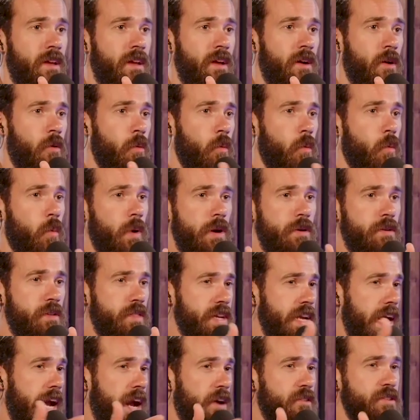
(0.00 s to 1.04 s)
Where do
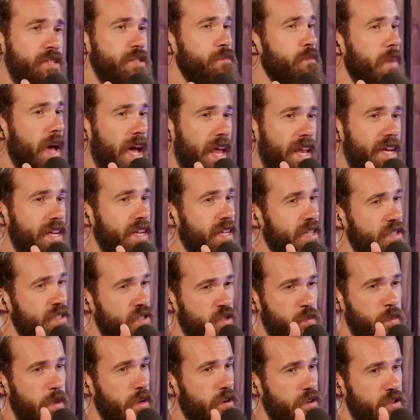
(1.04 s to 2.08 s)
the charismatic
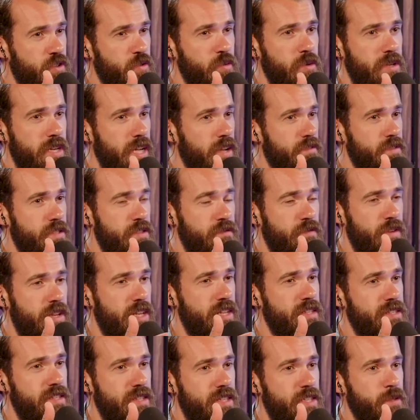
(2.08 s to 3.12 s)
spiritual gifts fit
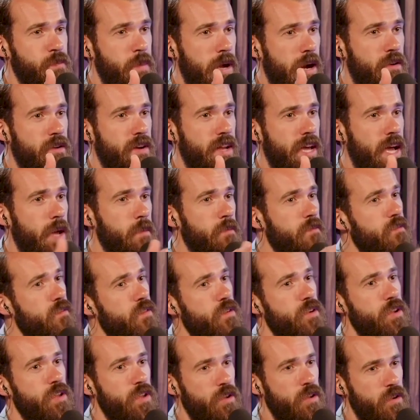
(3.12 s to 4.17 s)
into this paradigm
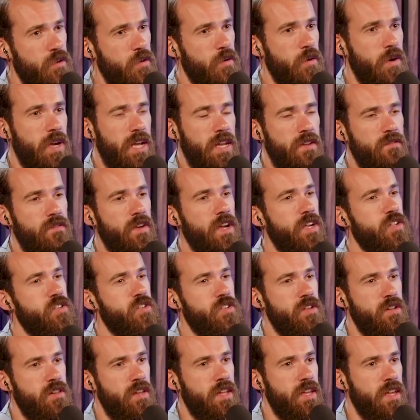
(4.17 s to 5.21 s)
for you,
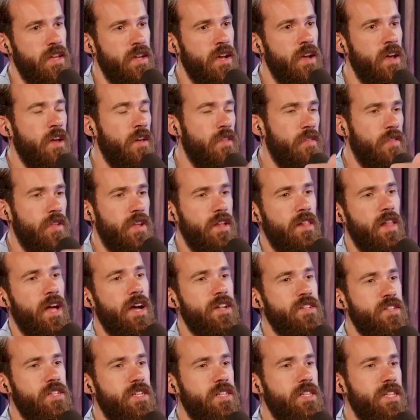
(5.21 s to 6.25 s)
convictionally,
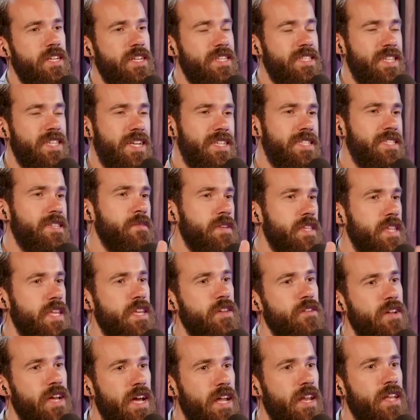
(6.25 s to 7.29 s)
theologically? Is that something
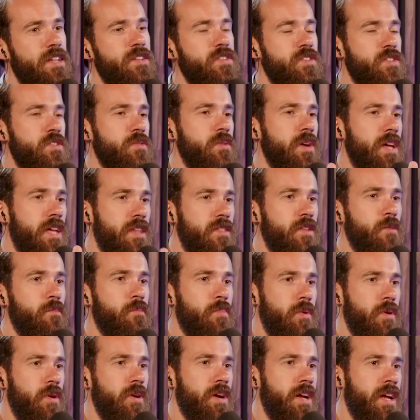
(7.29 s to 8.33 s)
that you get into in the
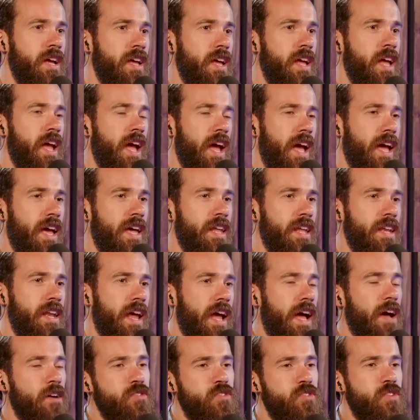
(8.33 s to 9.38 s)
book? And
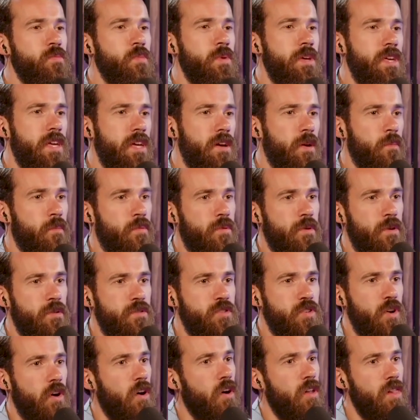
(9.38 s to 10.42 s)
how should we
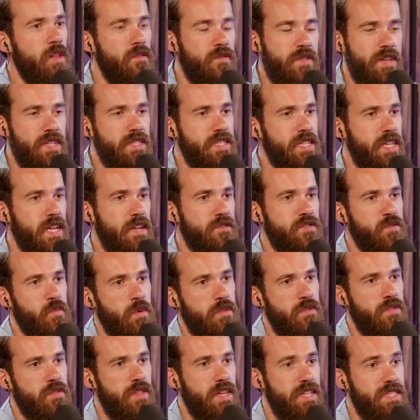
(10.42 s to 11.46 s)
approach all of these gifts,
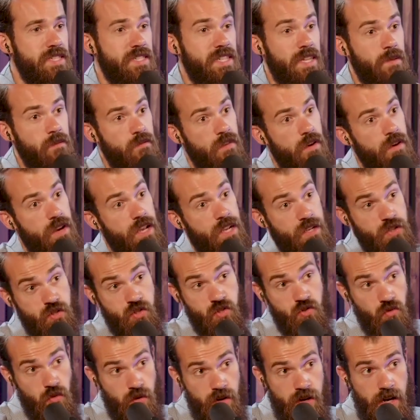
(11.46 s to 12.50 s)
whether they seem very
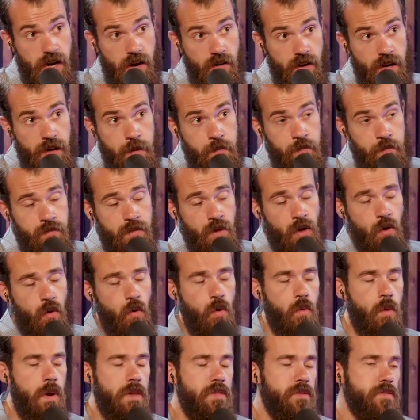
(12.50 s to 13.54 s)
extraordinary
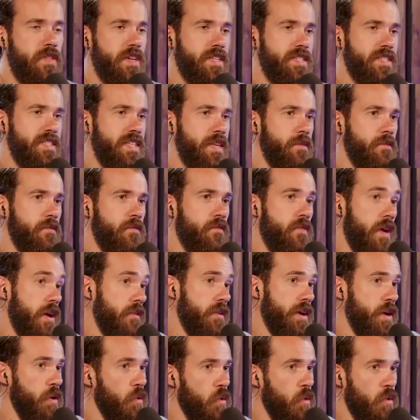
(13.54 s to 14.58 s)
or whether they seem
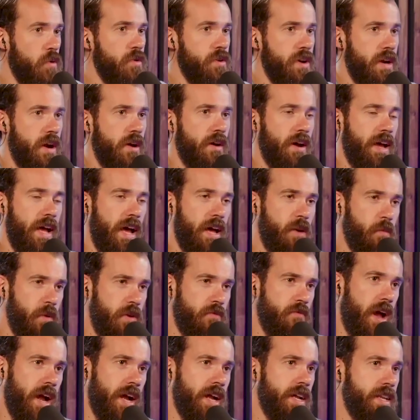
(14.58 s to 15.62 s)
very ordinary? How do we
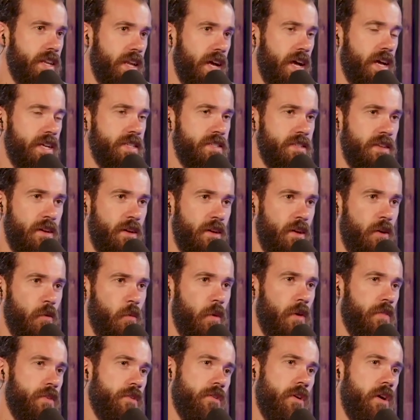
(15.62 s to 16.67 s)
recognize,
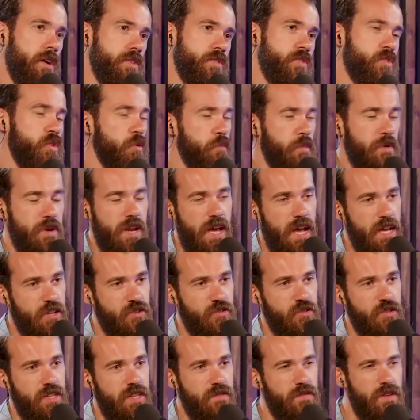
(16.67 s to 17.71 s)
well, they're all
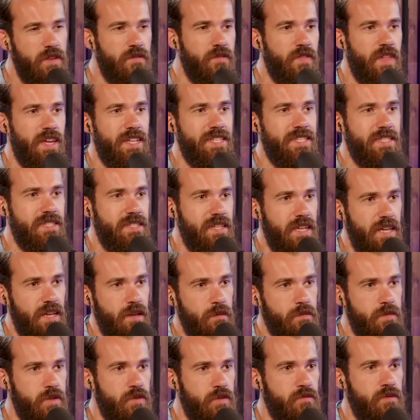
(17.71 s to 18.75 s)
supernatural, even if they
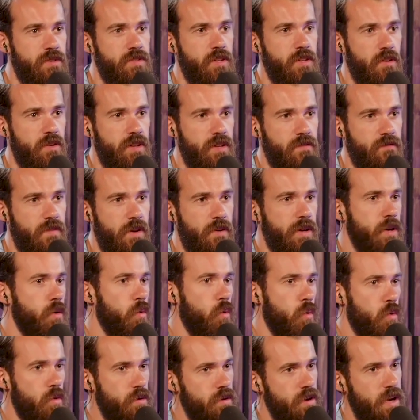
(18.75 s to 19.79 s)
seem to result in very
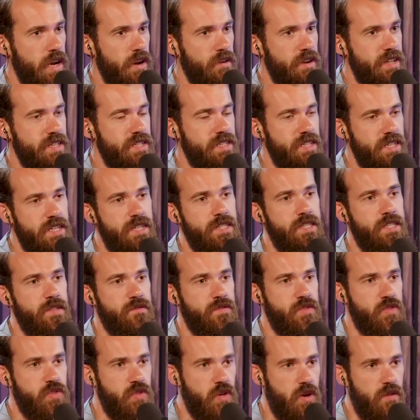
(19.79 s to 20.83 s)
ordinary deeds of
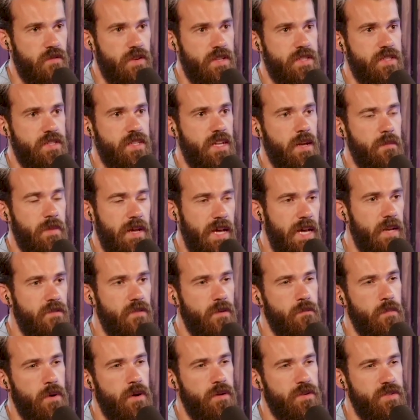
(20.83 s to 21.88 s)
service coming out of
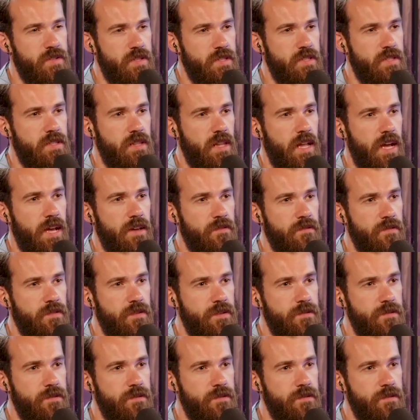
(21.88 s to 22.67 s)
a person's life?